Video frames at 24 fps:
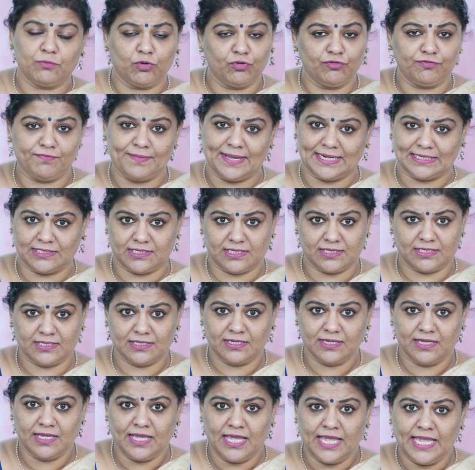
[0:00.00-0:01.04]
movements.
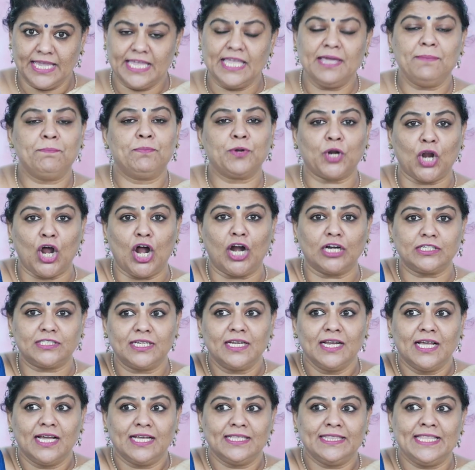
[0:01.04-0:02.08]
He brought
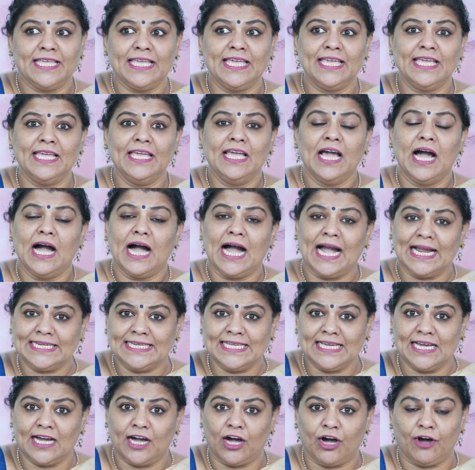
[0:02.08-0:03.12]
the
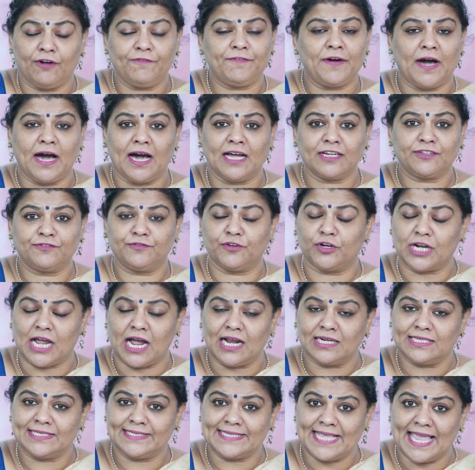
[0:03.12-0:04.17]
idea of art for
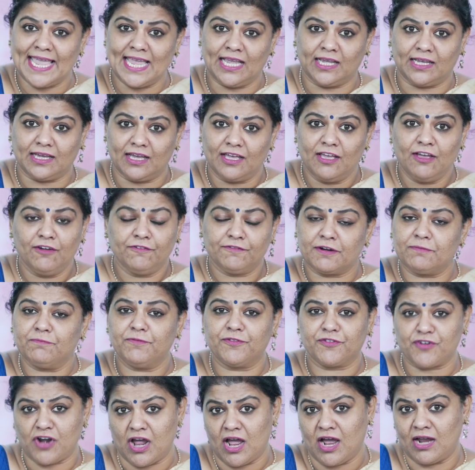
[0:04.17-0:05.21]
art's sake from
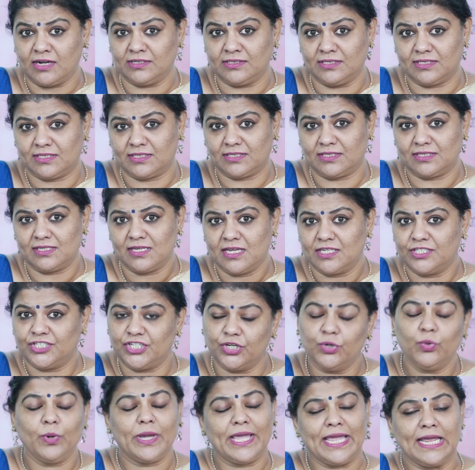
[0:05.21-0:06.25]
France
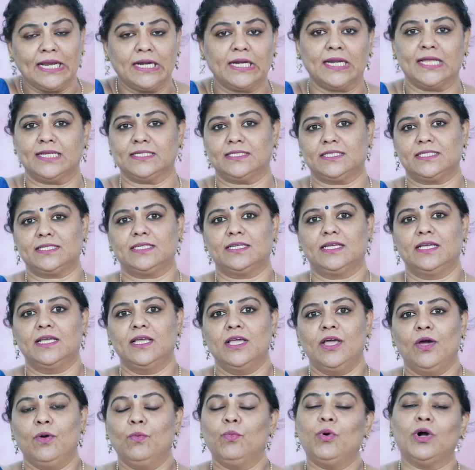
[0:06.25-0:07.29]
to England.
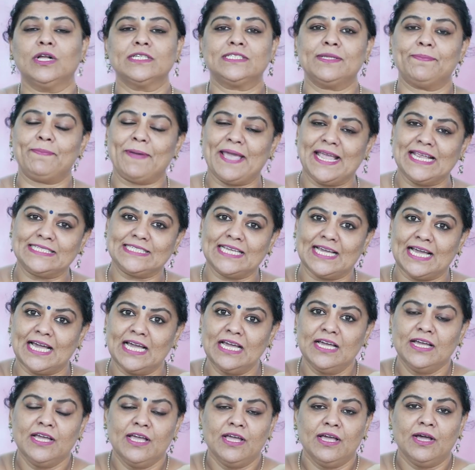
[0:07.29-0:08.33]
Walter
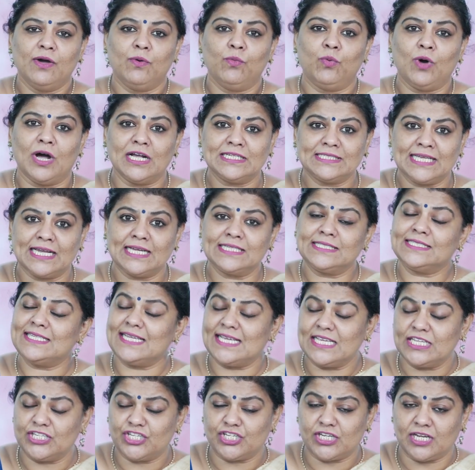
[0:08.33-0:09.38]
Pater was a
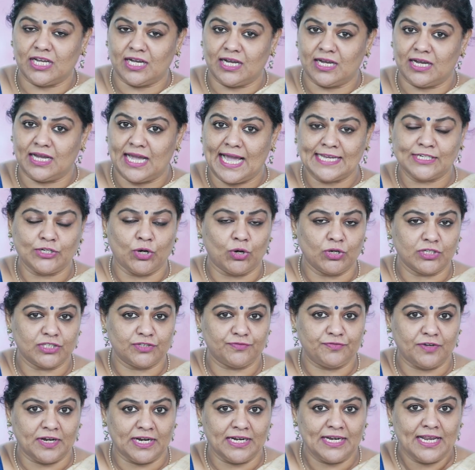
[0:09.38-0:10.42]
teacher at
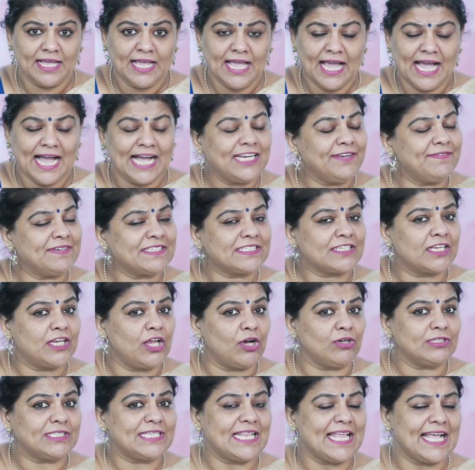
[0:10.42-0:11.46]
Oxford and he was
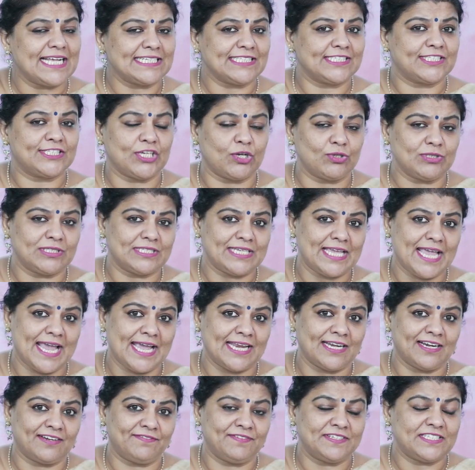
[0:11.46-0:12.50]
closely
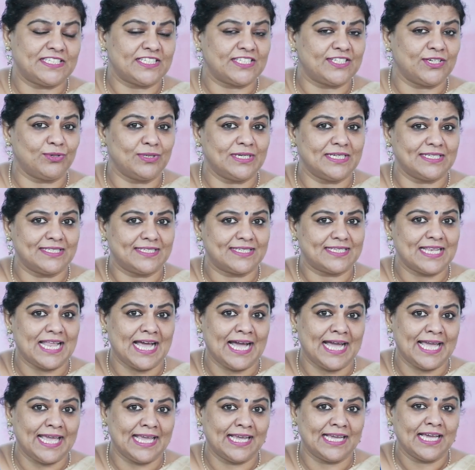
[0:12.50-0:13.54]
associated with students
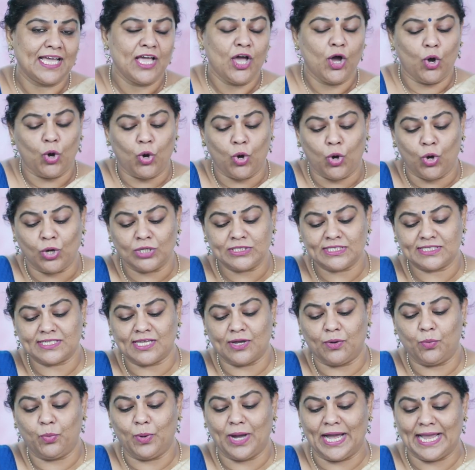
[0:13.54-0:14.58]
like
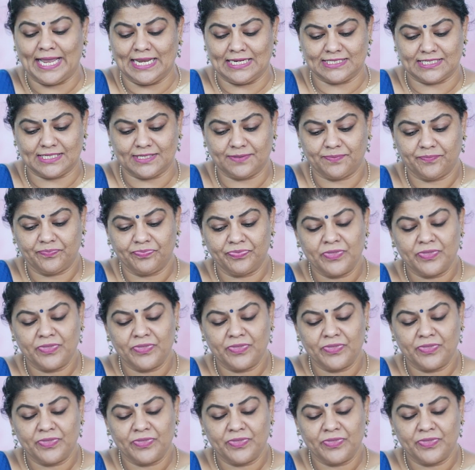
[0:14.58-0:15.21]
Oscar Wilde.